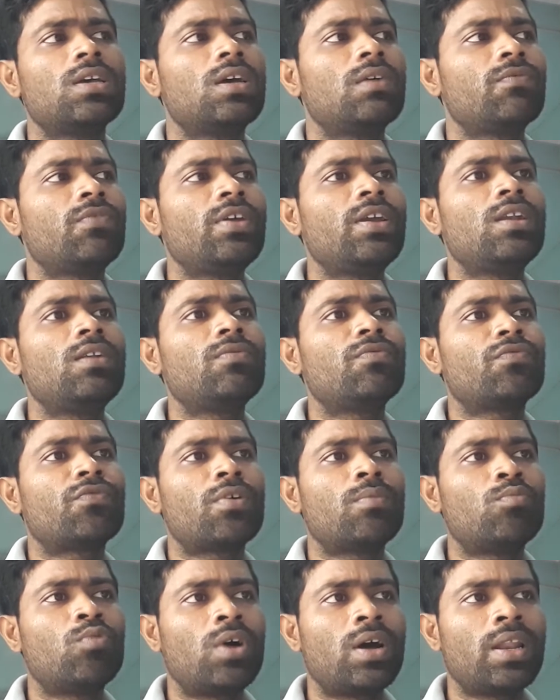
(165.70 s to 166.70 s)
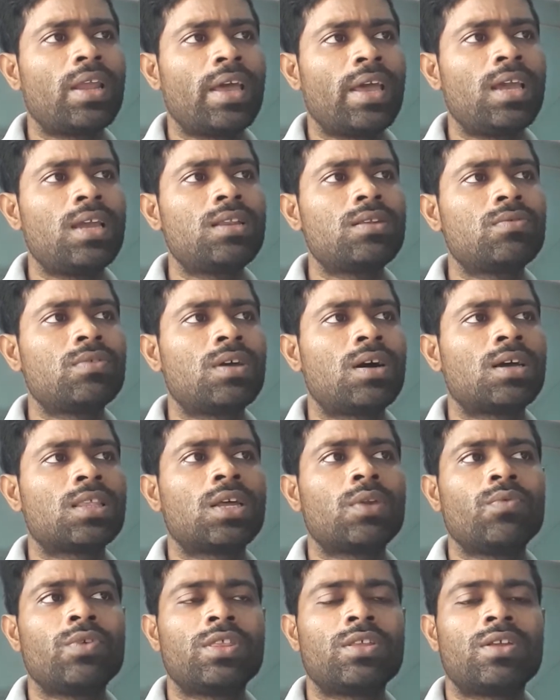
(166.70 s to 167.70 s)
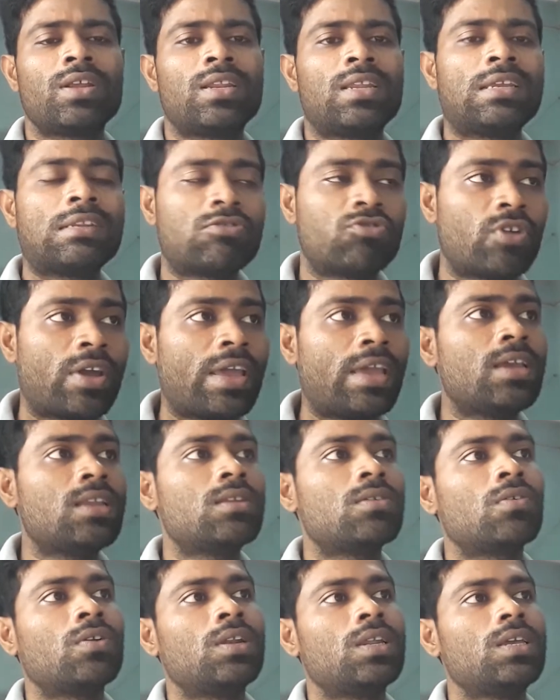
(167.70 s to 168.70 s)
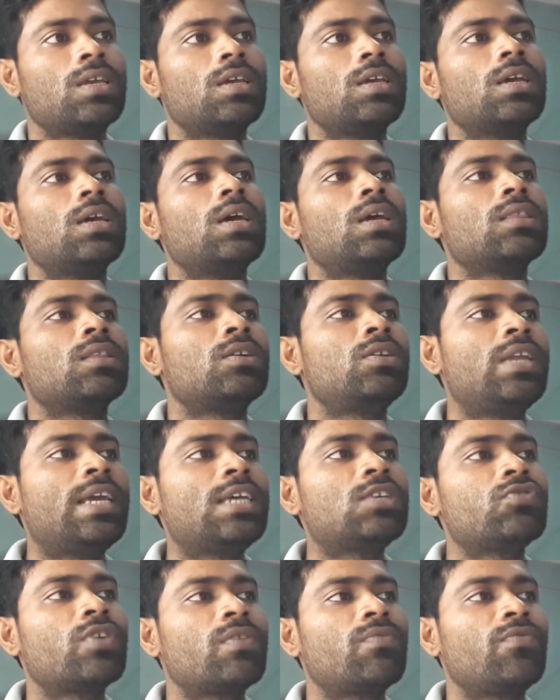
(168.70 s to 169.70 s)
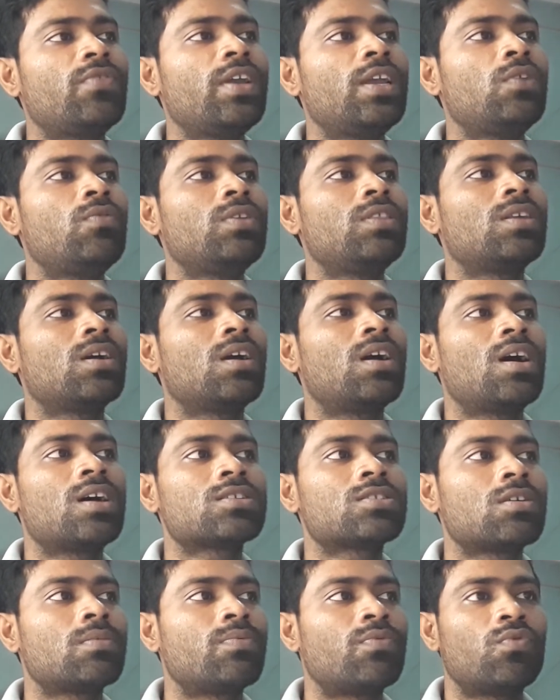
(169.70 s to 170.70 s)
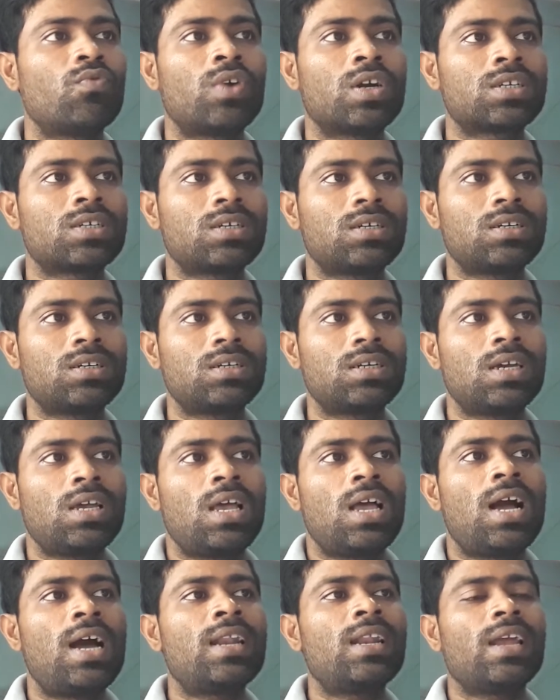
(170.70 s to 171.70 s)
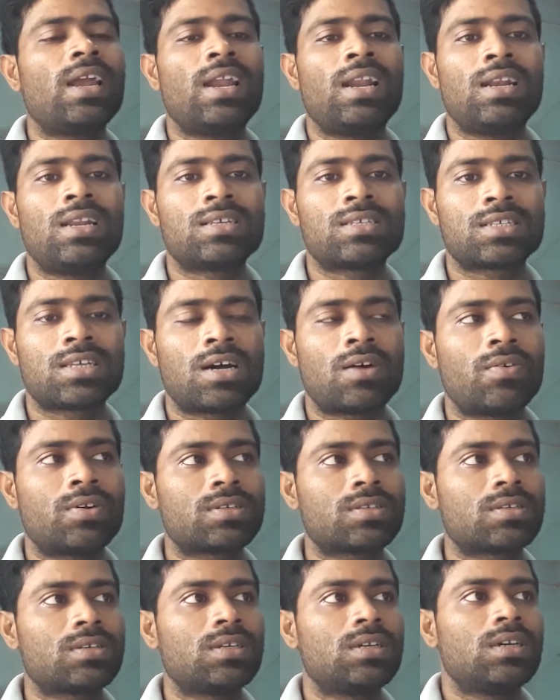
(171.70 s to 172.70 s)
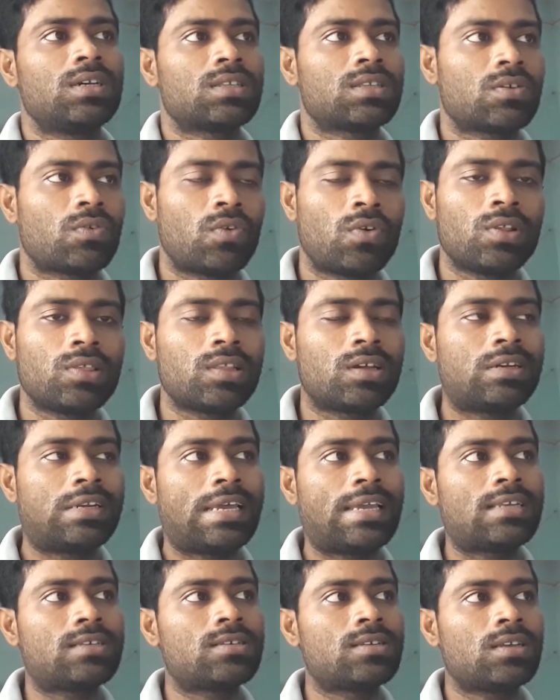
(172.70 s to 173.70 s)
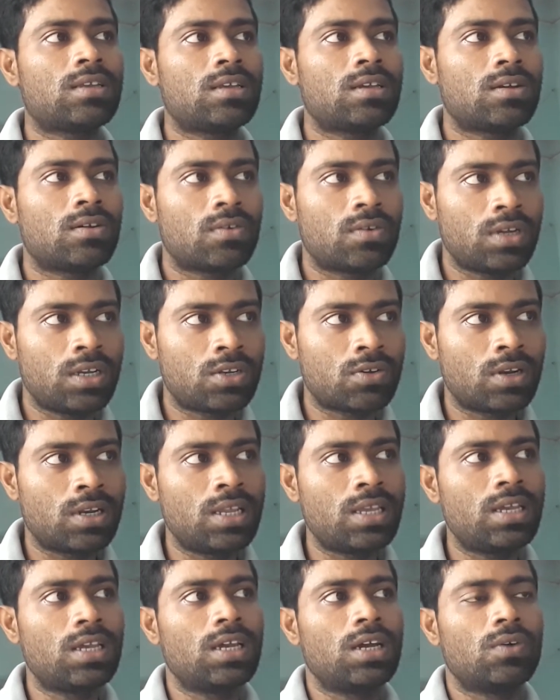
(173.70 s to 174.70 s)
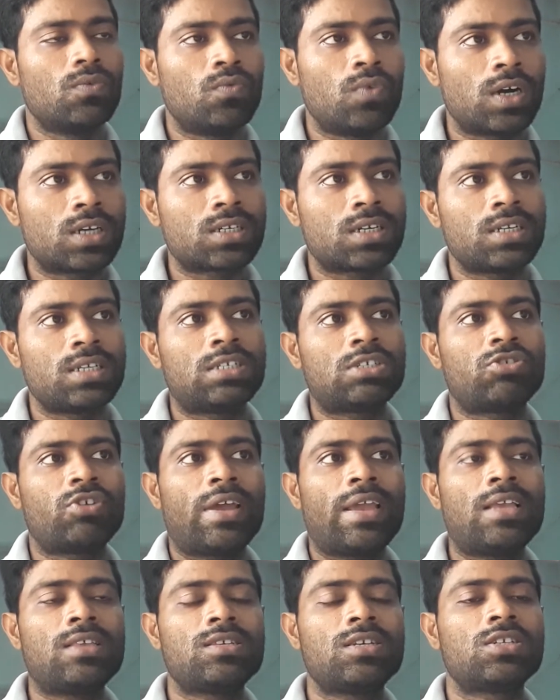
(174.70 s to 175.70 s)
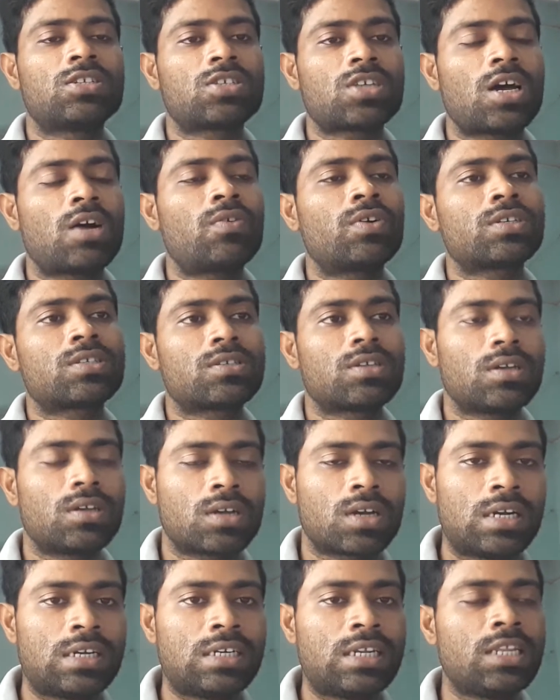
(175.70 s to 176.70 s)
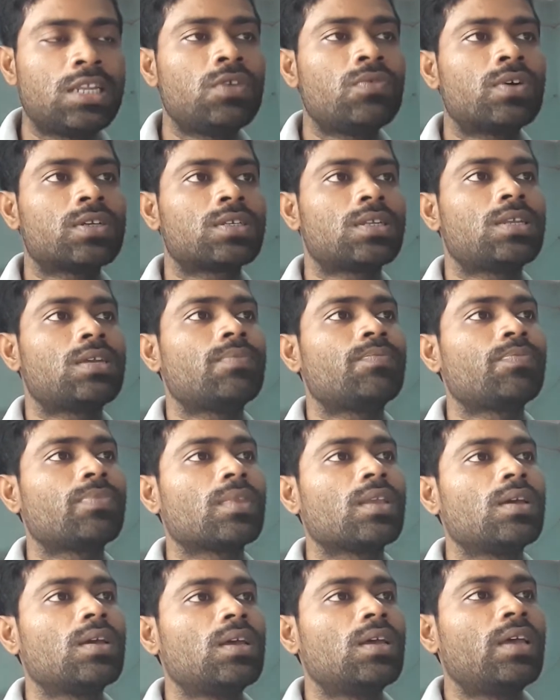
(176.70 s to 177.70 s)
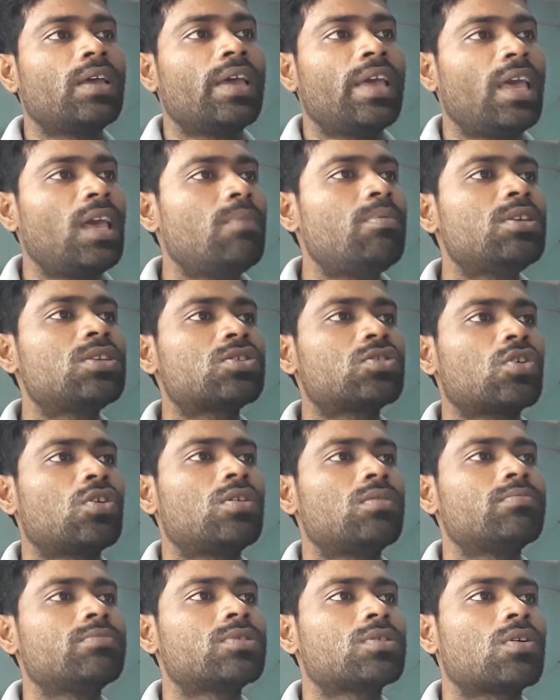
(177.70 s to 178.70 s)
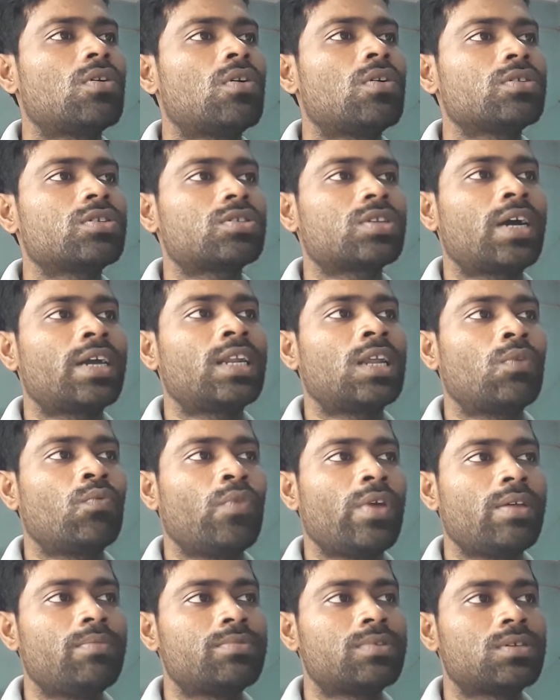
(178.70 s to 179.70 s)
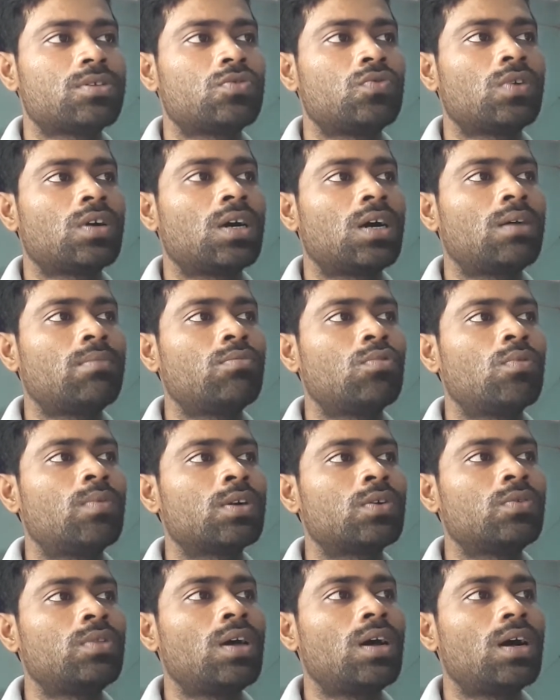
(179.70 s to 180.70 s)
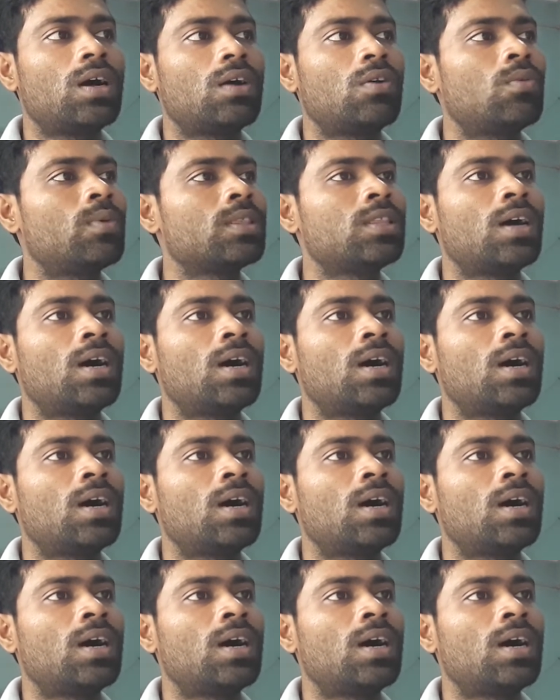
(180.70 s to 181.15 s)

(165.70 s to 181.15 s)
filled from one end to the other with rain. It rained only. The days were filled with the gush of water and endless showers. So all the days, it only water, it rains, it showers continuously. Heavy storms cause tidal waves to come over the